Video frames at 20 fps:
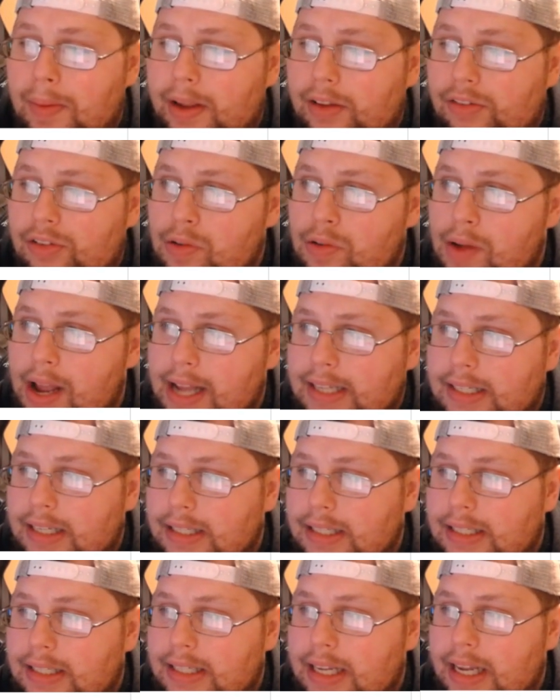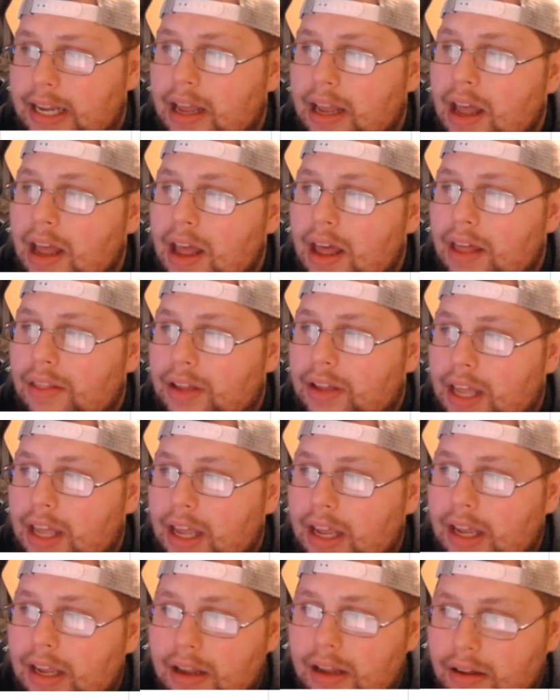As you guys can see, the
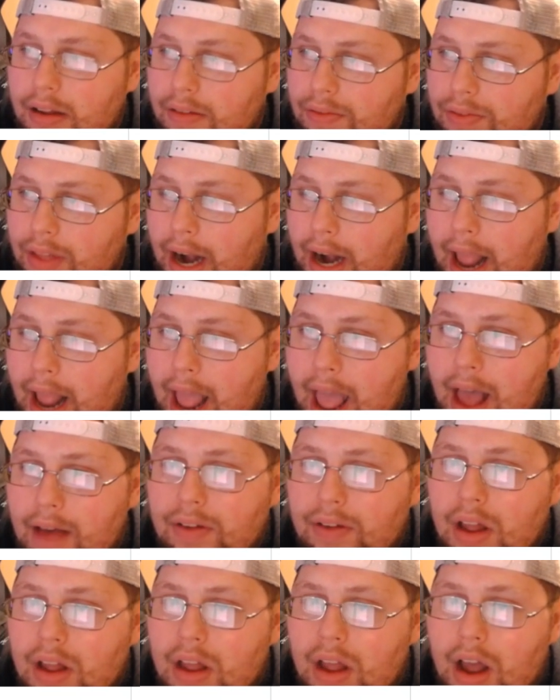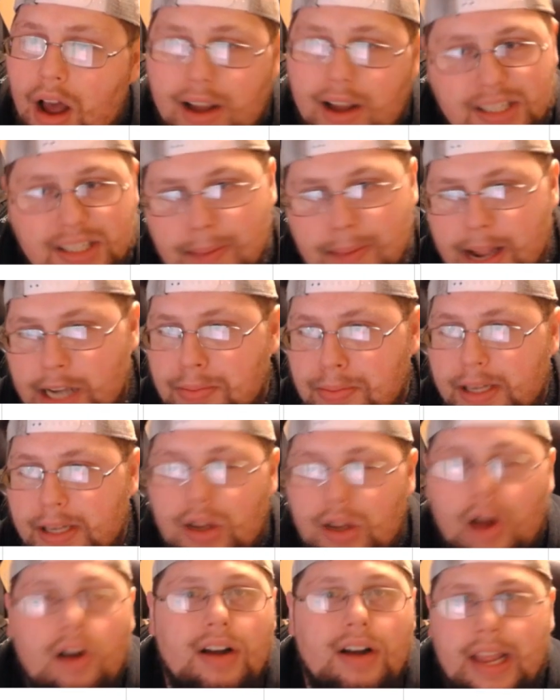key that I have, smash plays
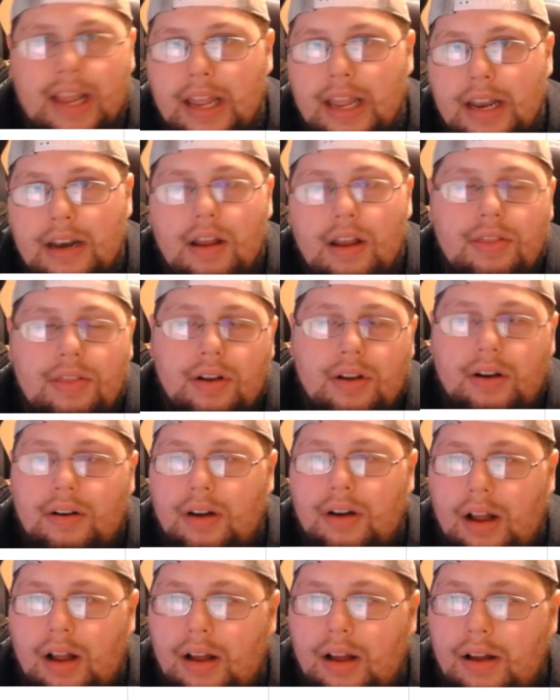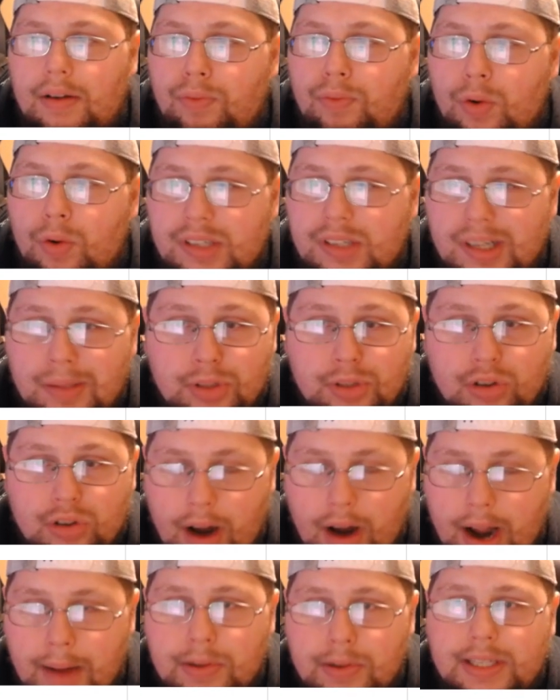aren't in there for
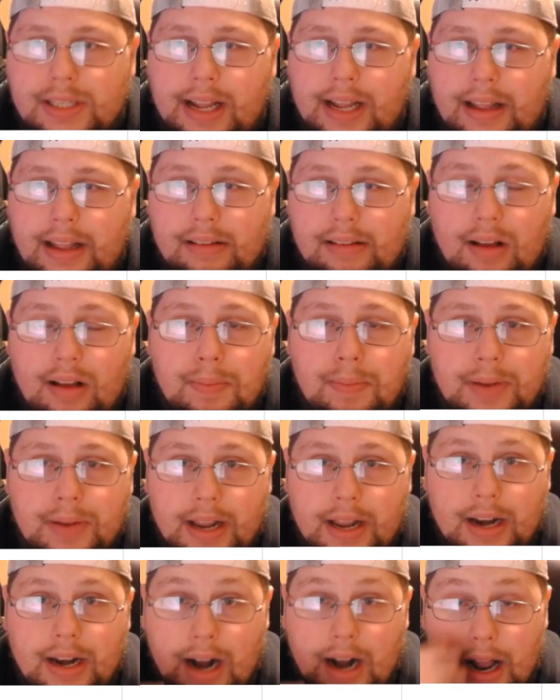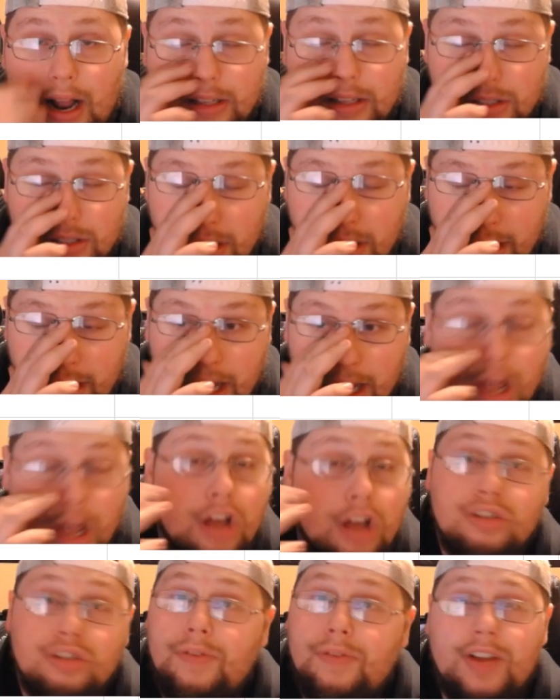subscribers. That gets updated on Sunday.
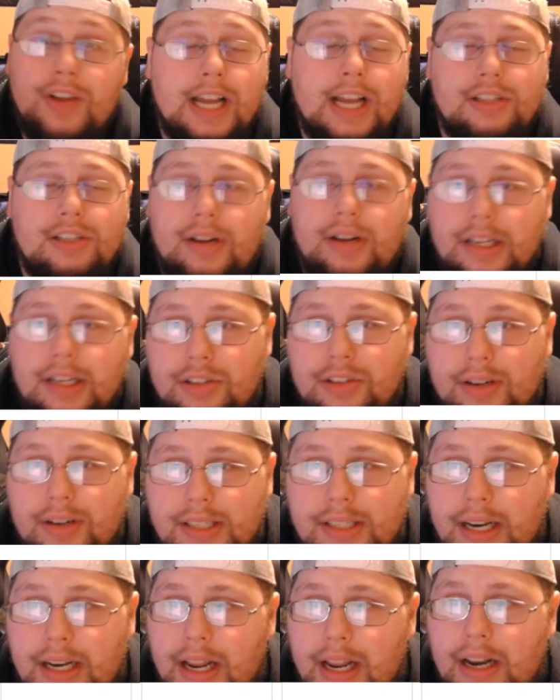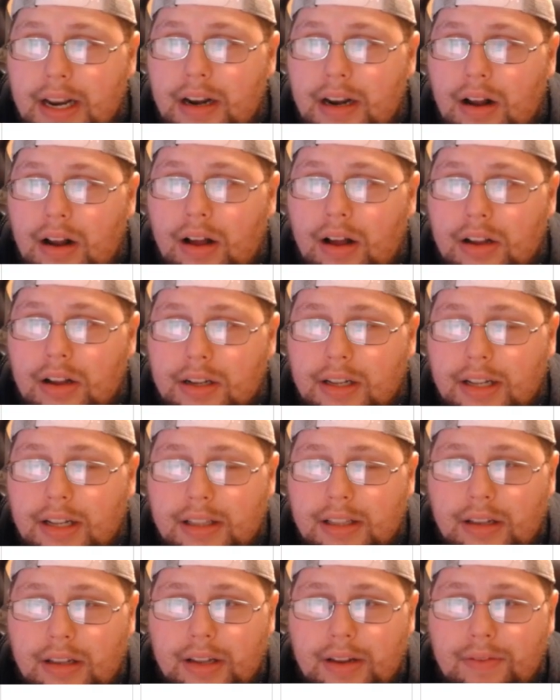So if you guys are interested in it, click
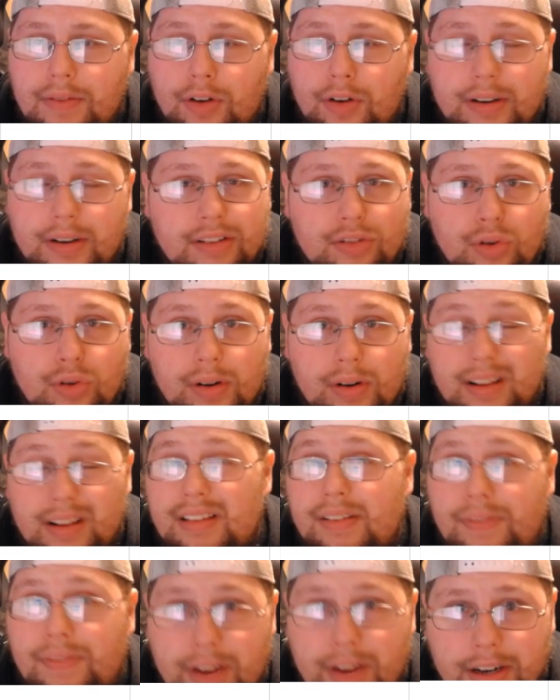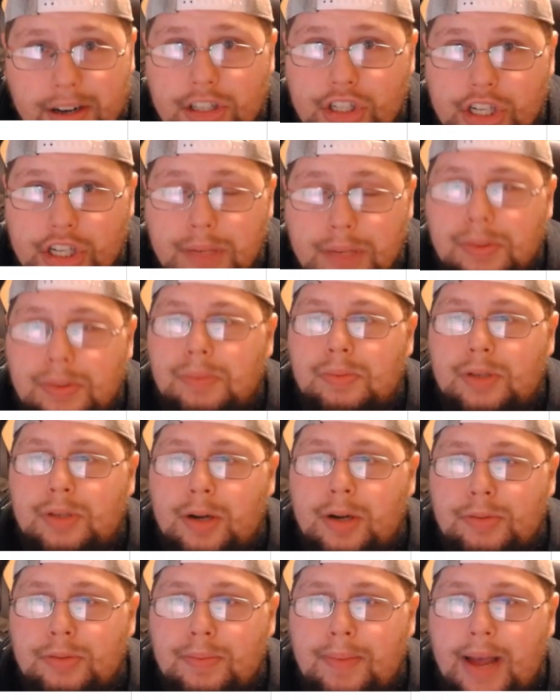the link for our Discord. It's a very cheap
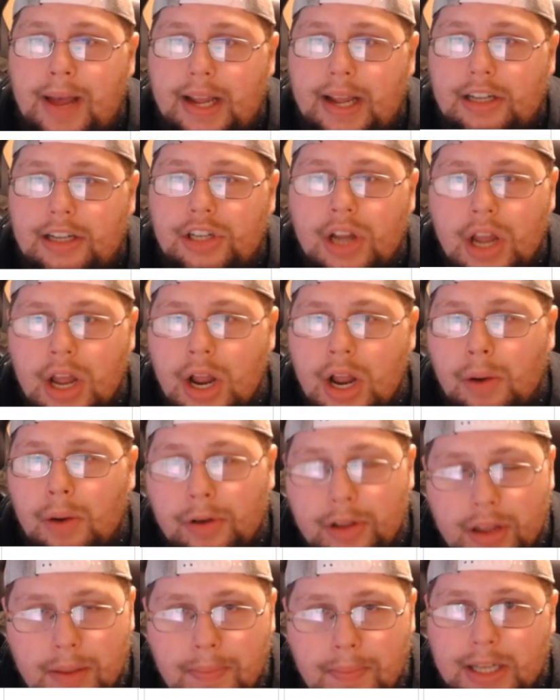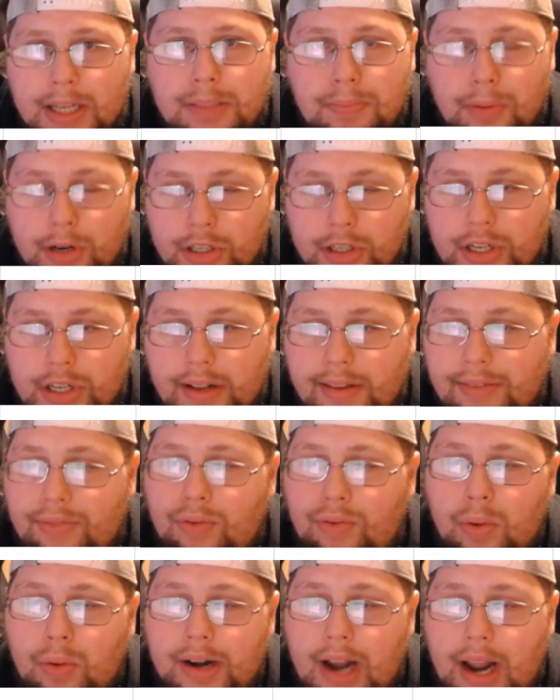subscription package where you get my spreadsheets
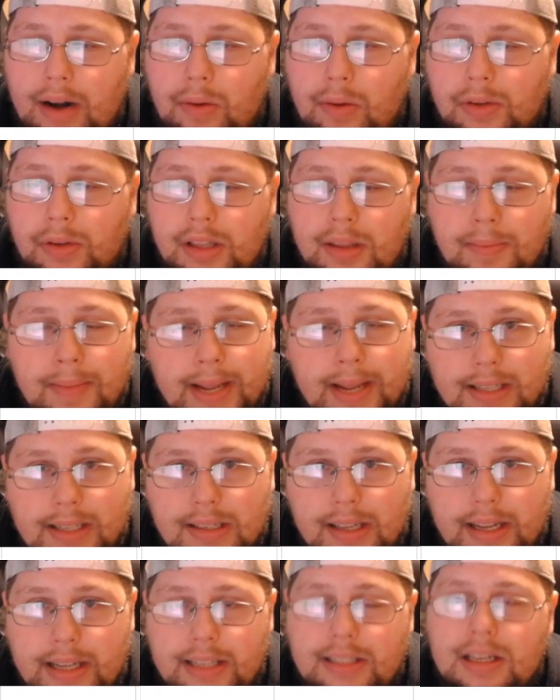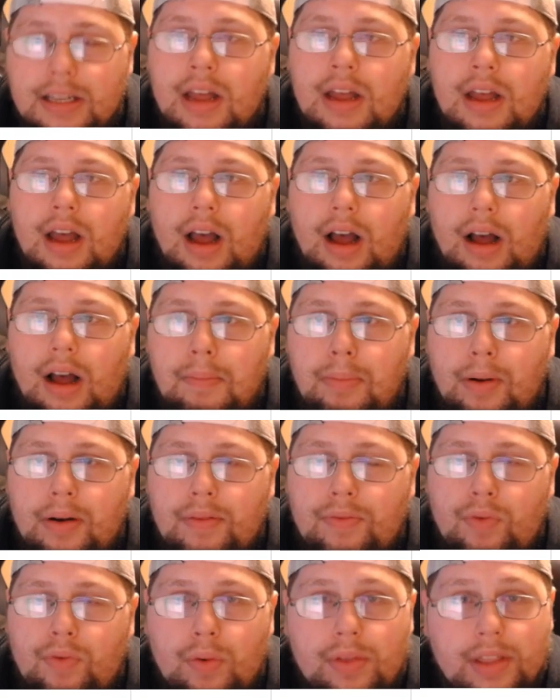for not only the main slates, but
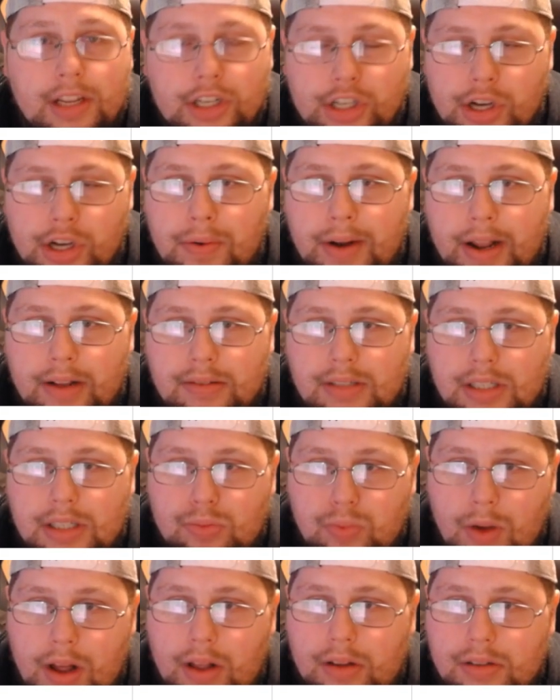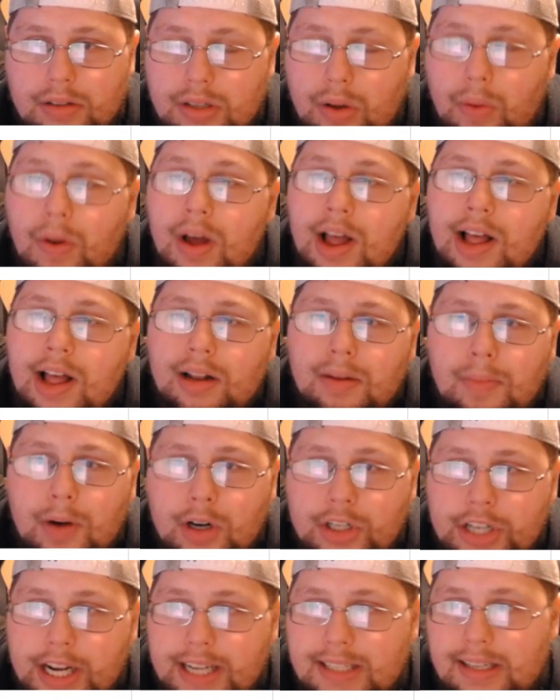for the showdowns as well. So Lamar
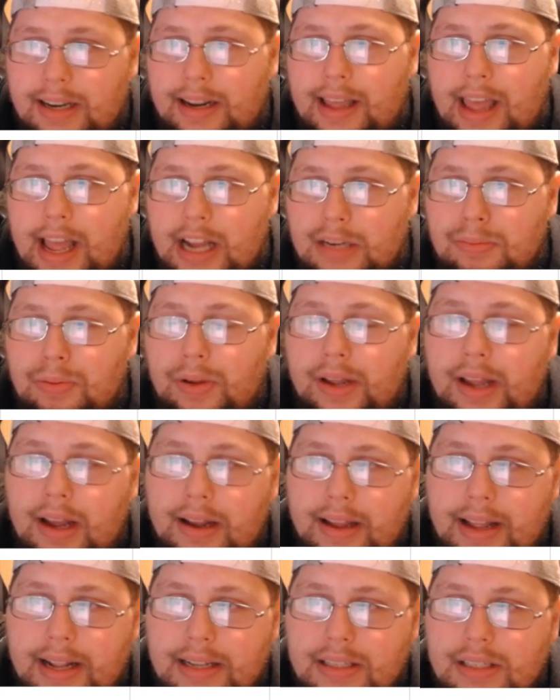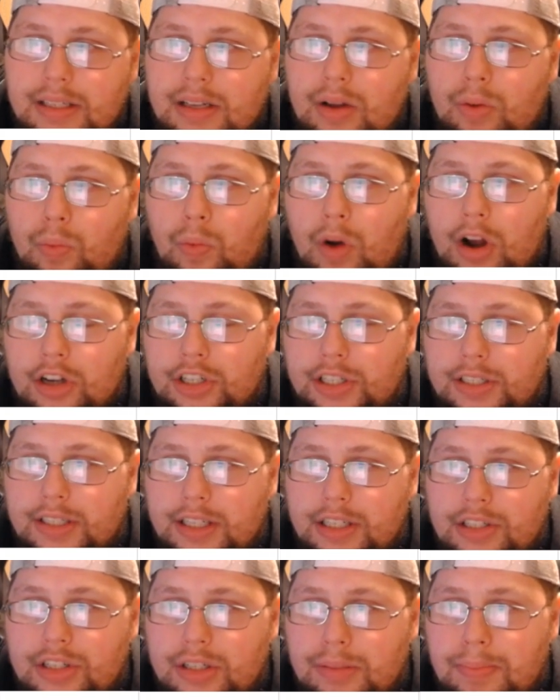Jackson, a cash play against Washington,
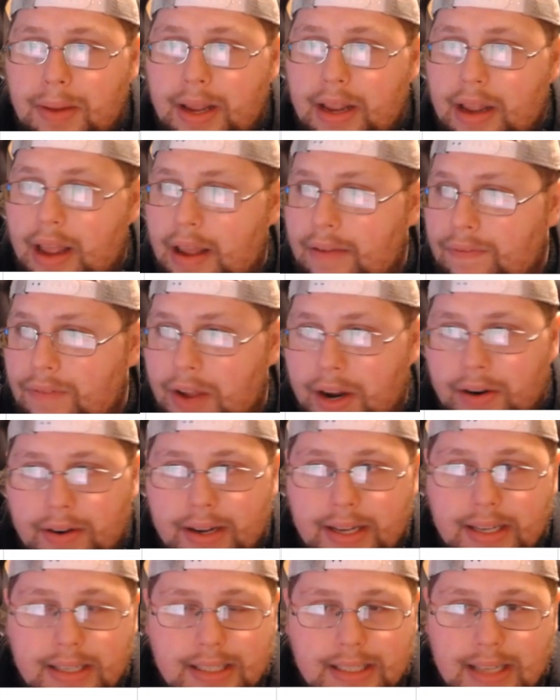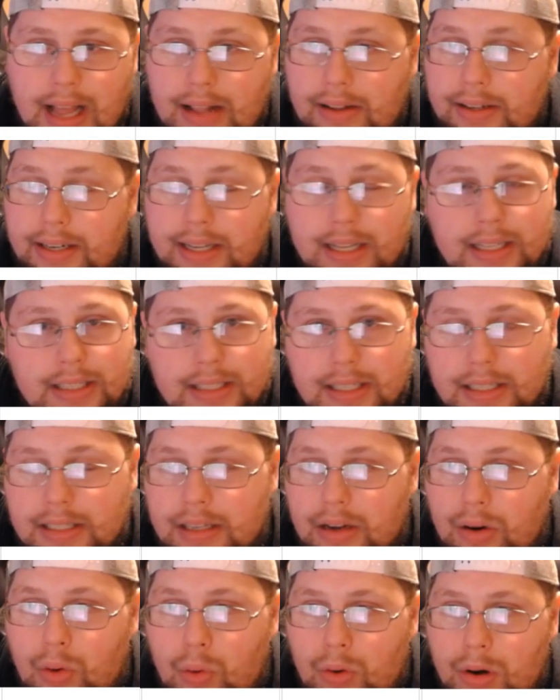just being a very solid,
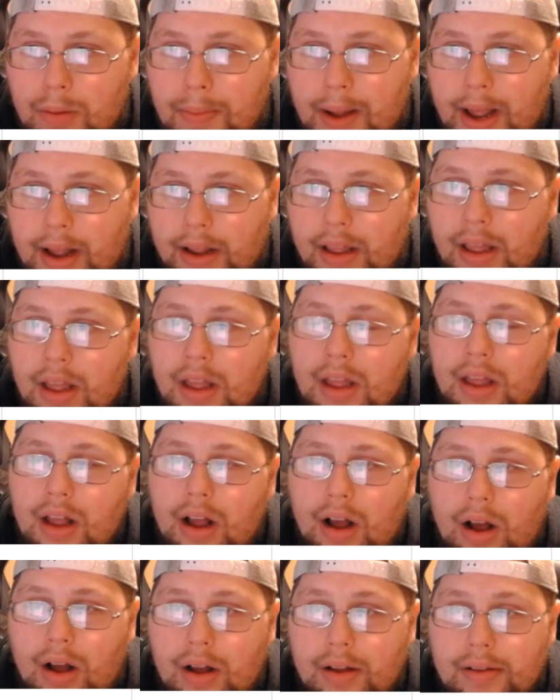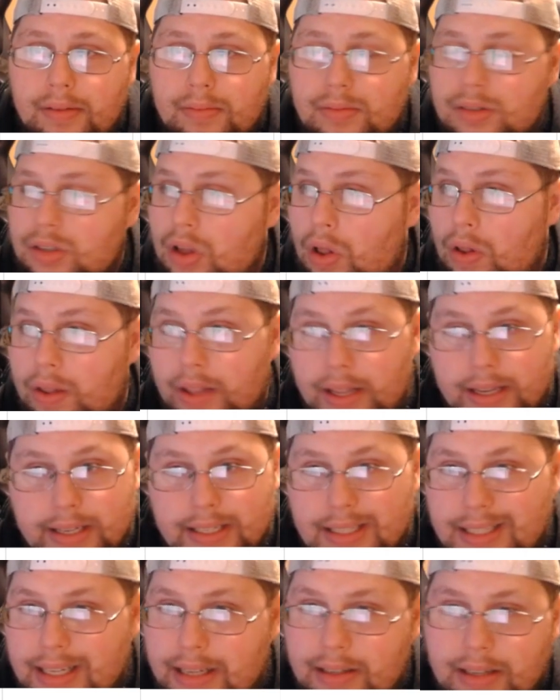consistent quarterback. Saw a
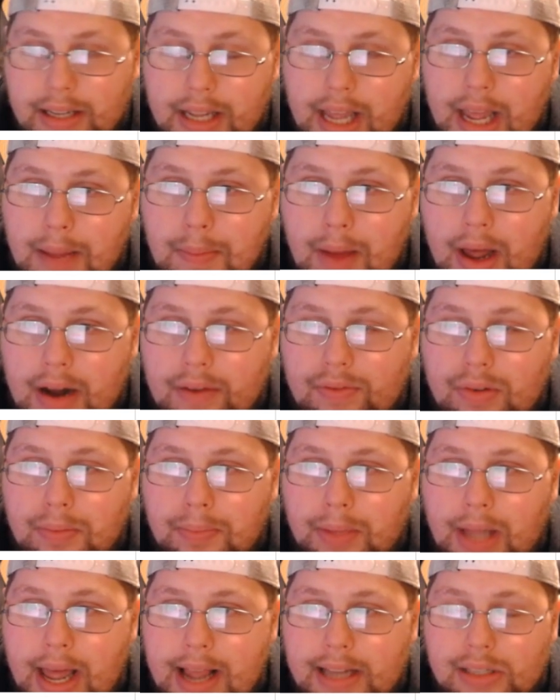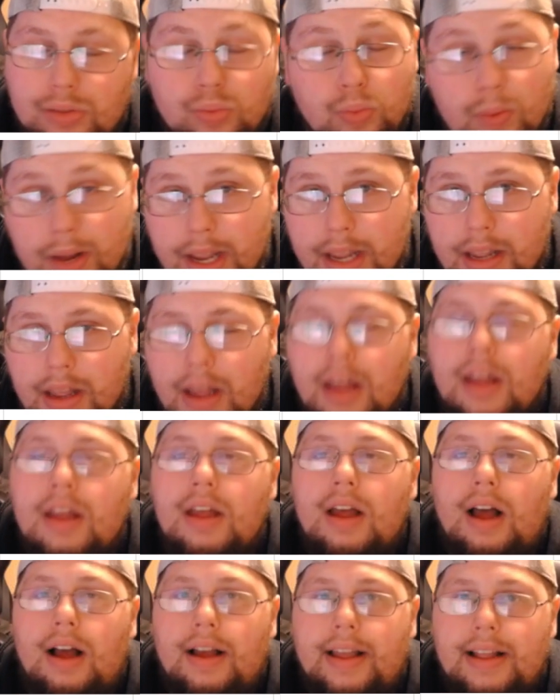ceiling game out of him last week
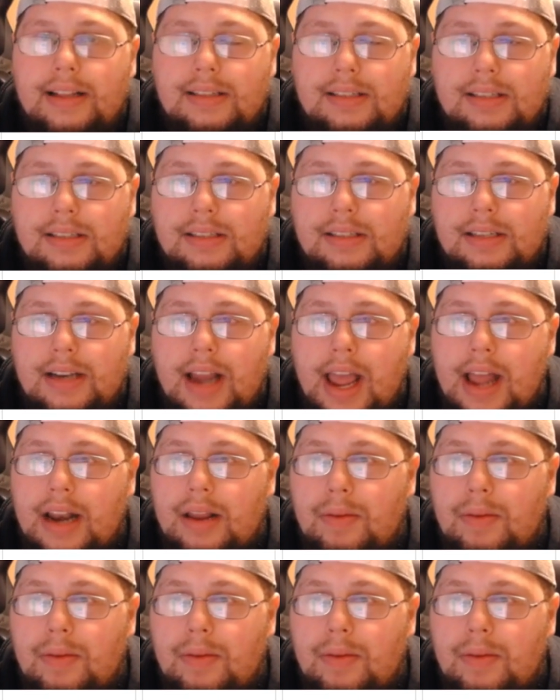against Cincinnati.